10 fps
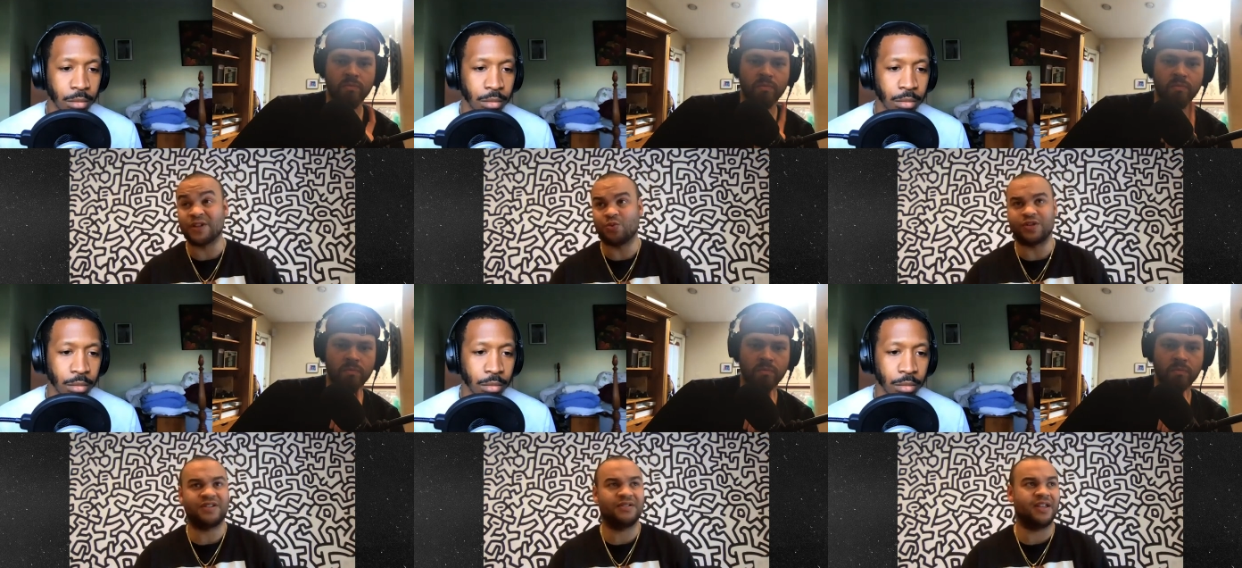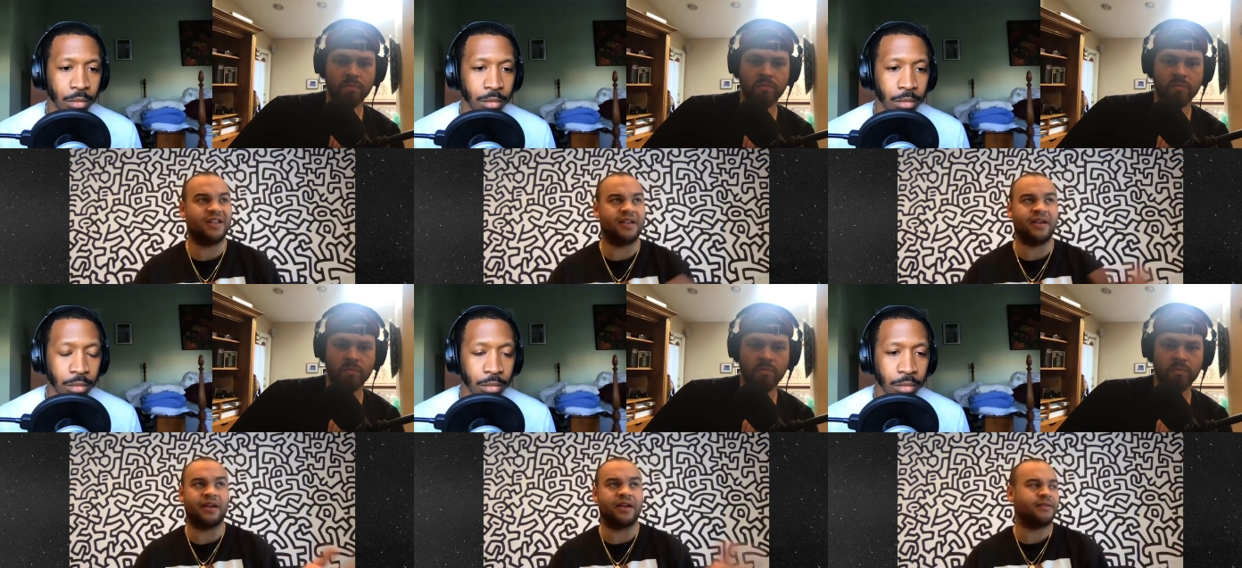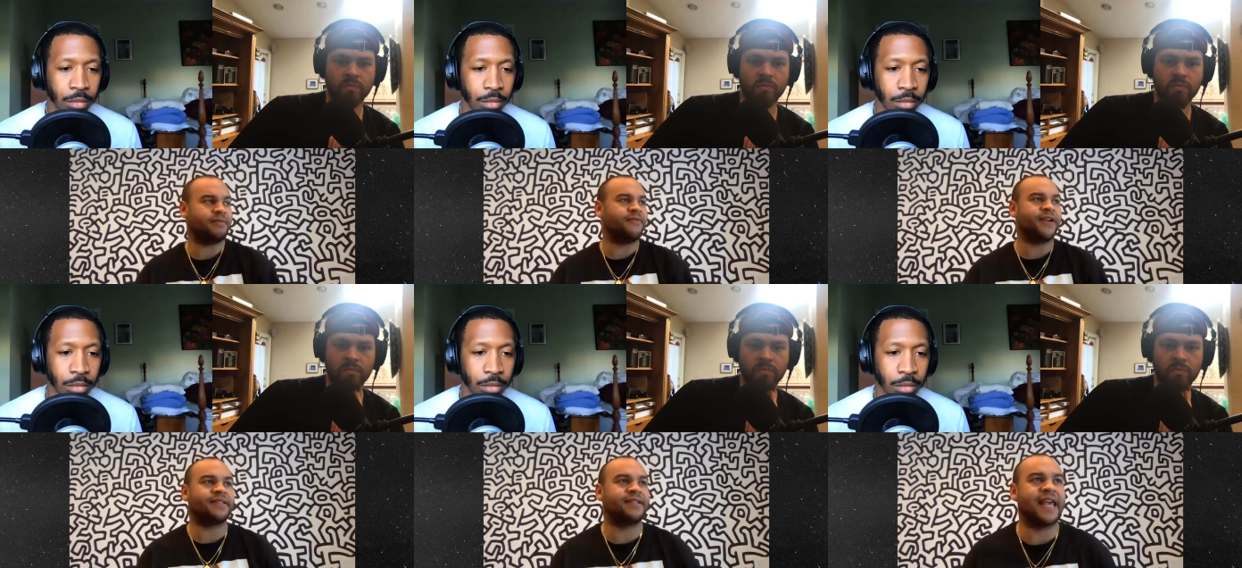Speaker 1: was
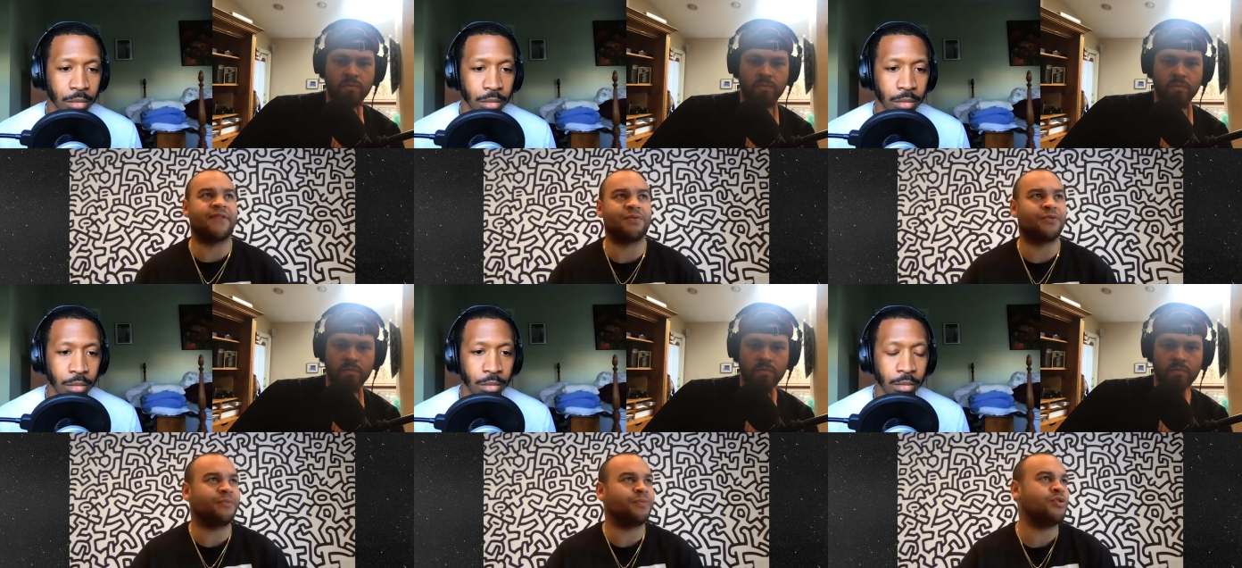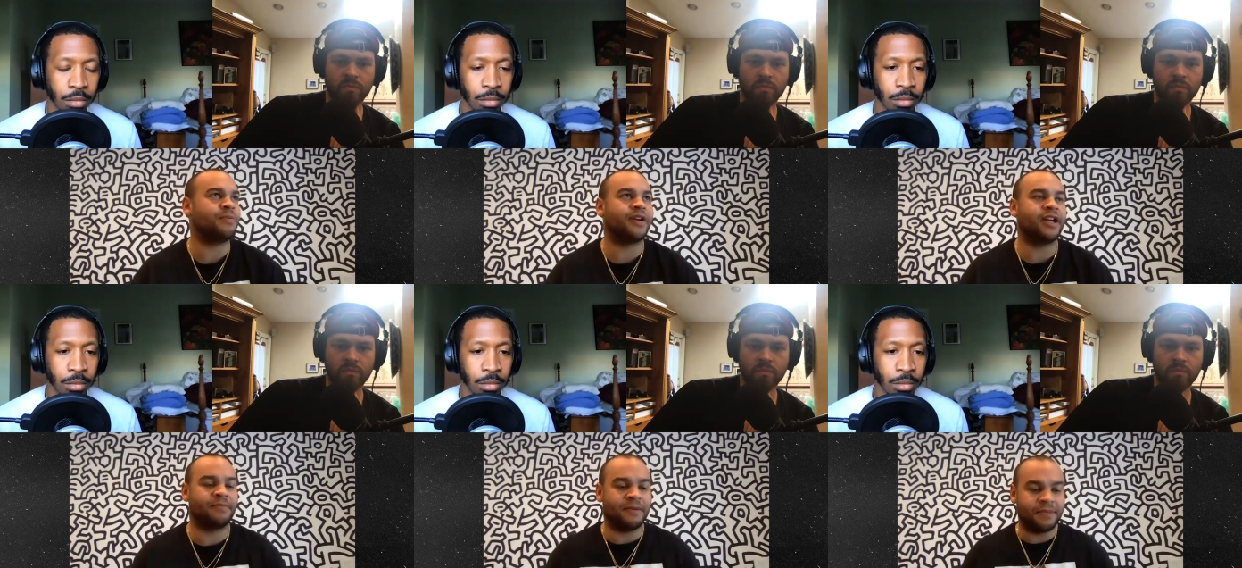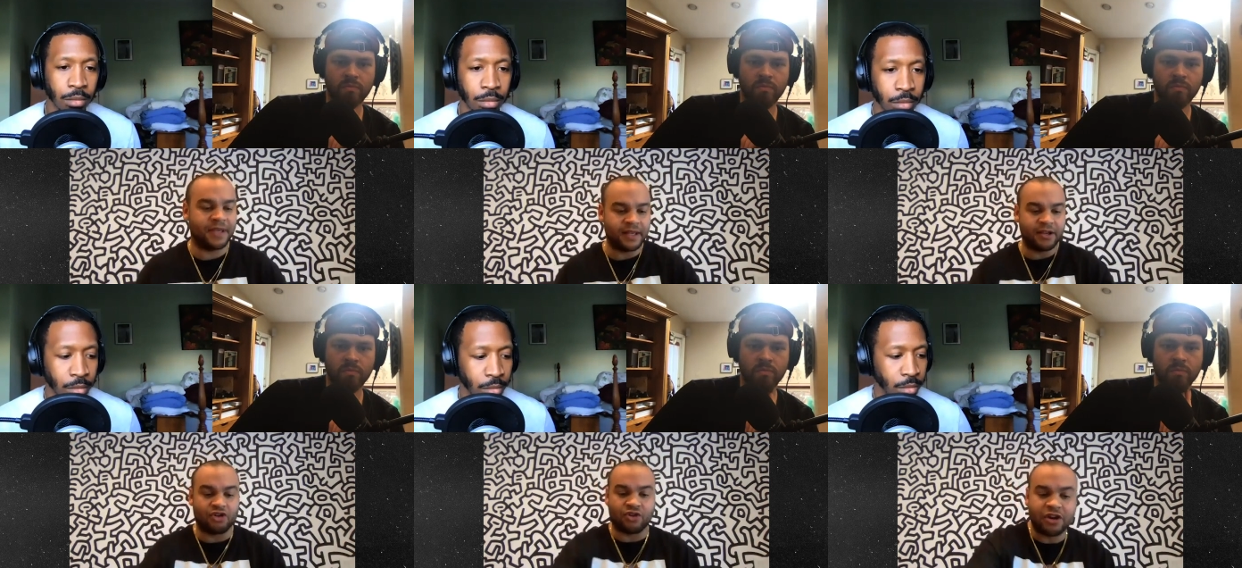invested in everyone from Uber, Airbnb,
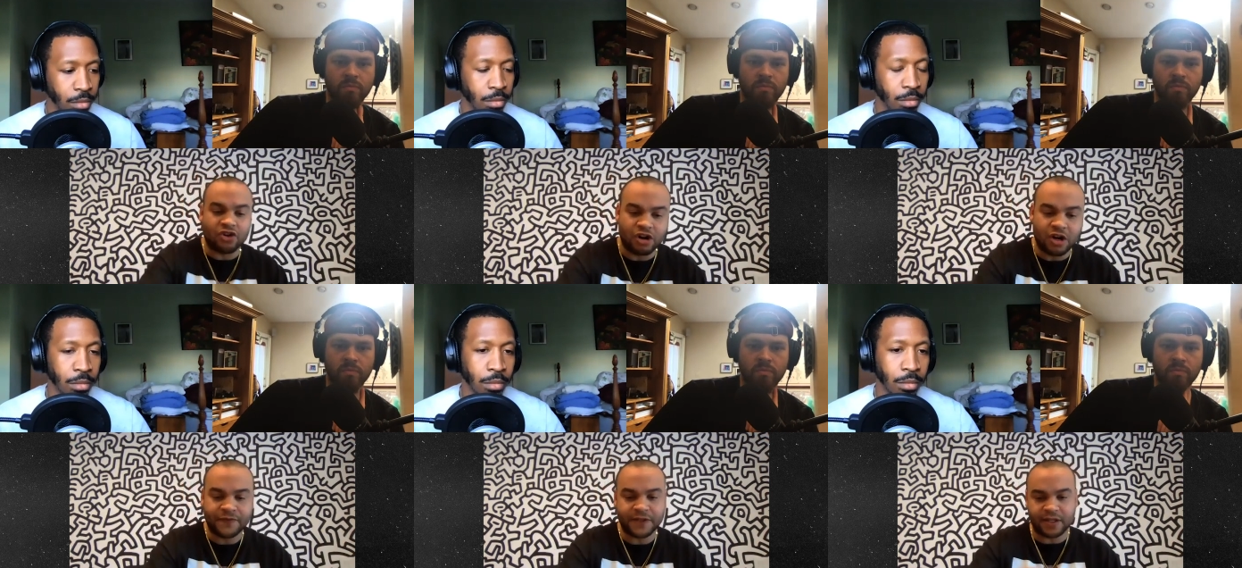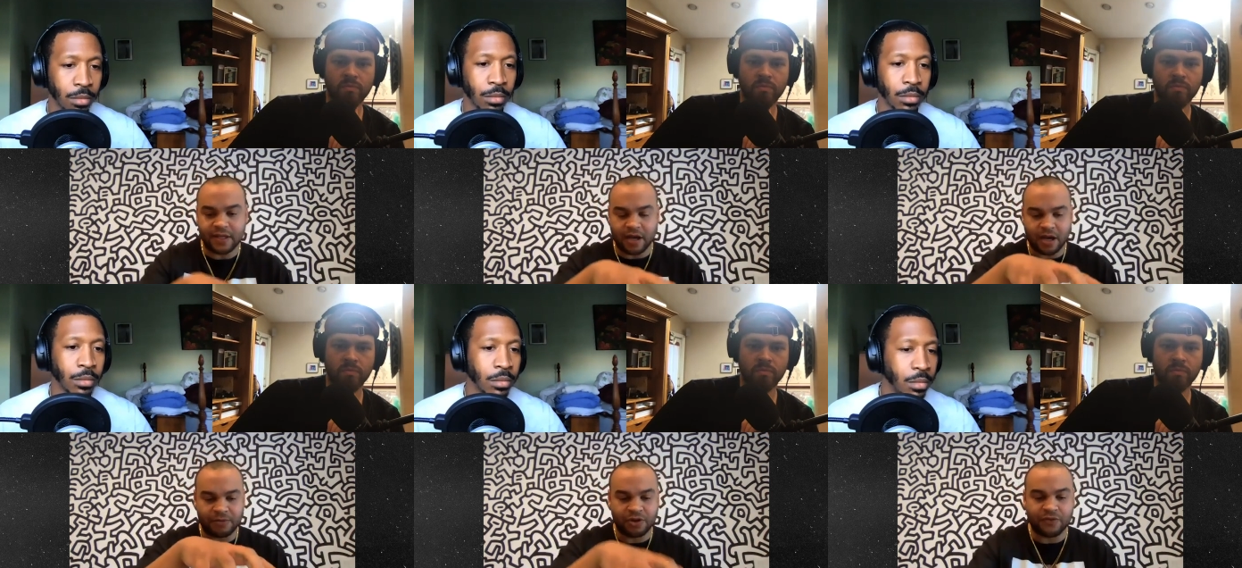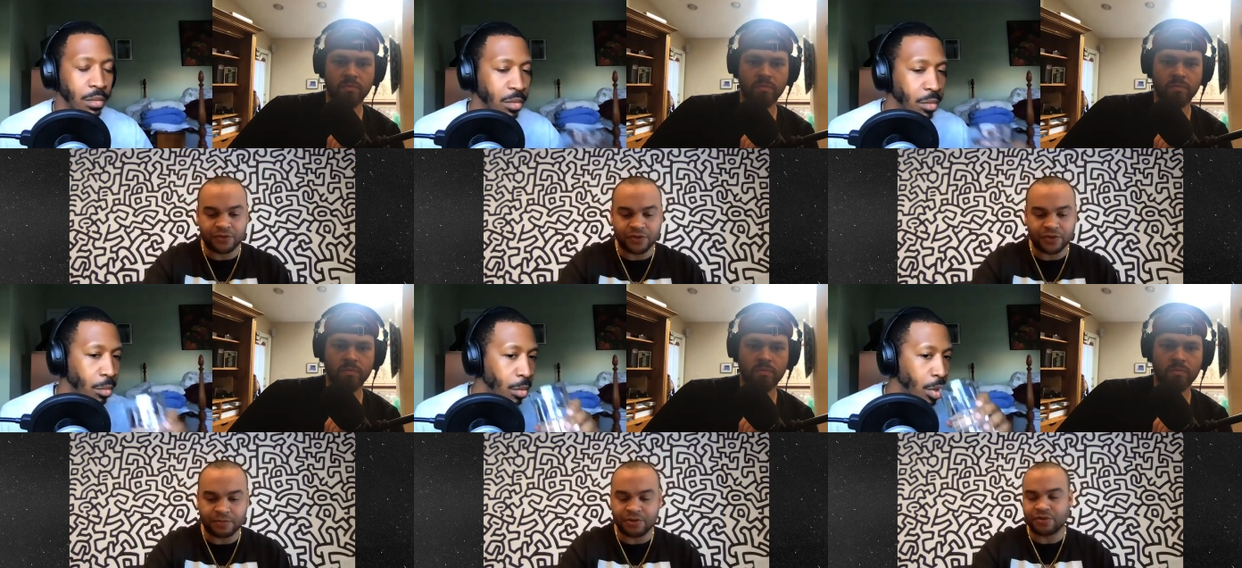Grey Croft, Universal
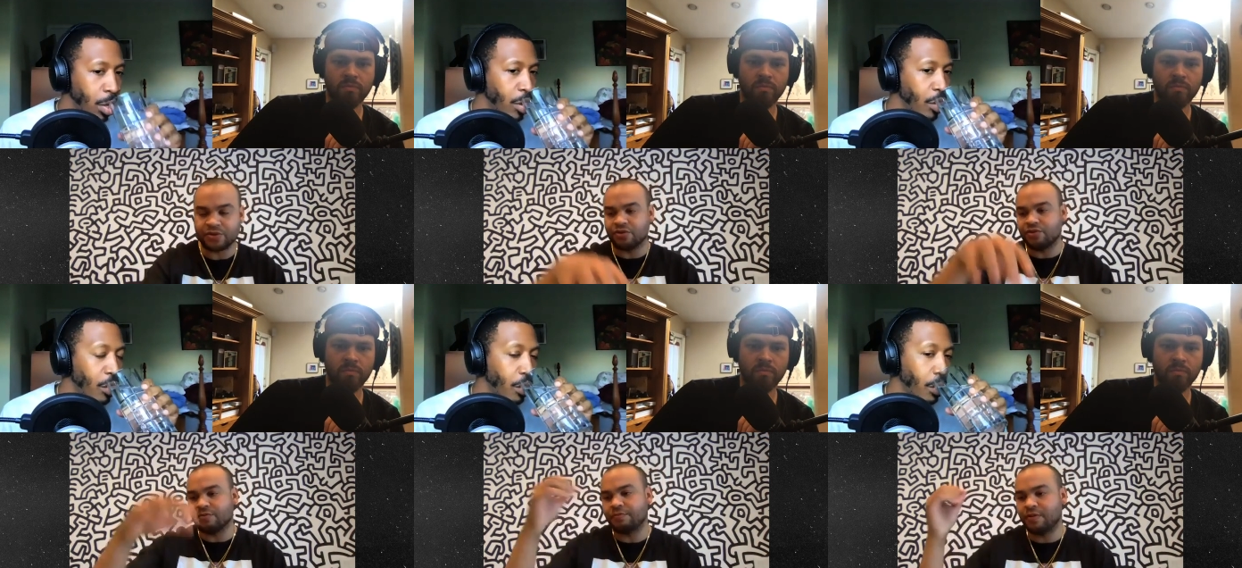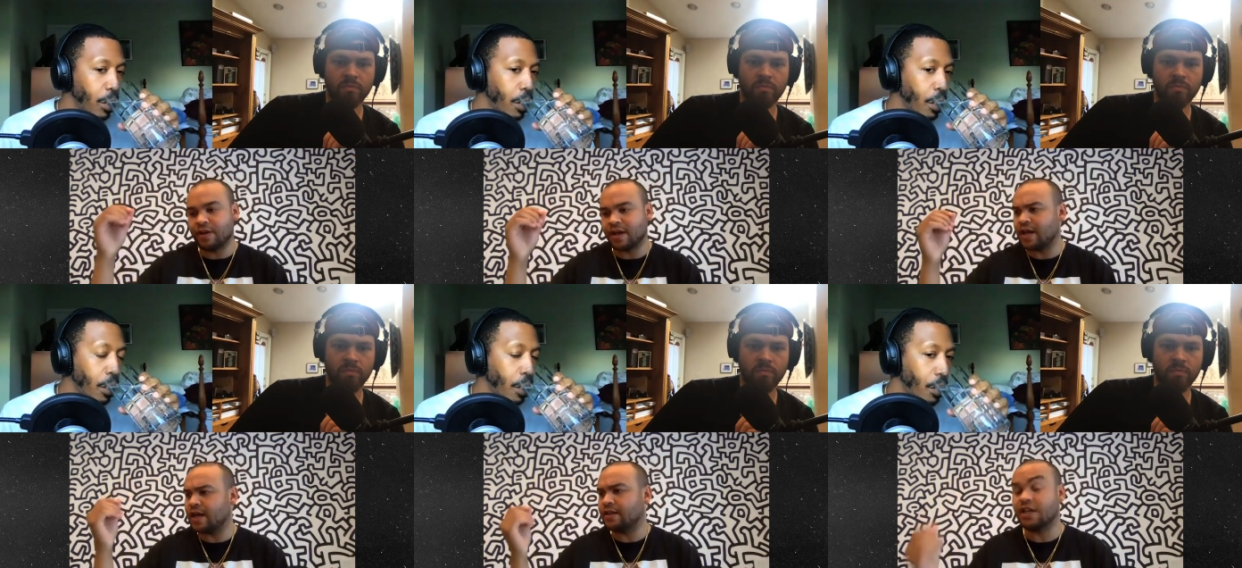Music Group, and